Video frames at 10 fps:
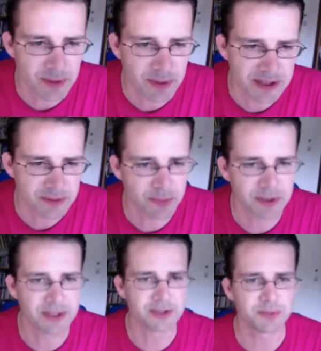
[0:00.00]
the best,
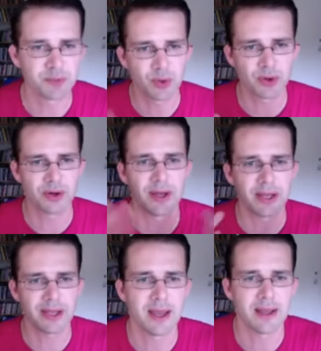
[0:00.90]
but it's more,
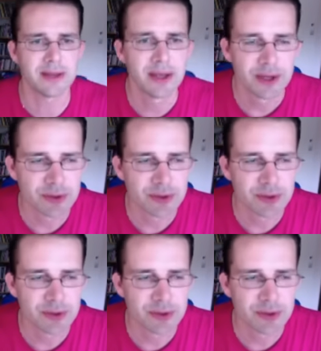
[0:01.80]
again,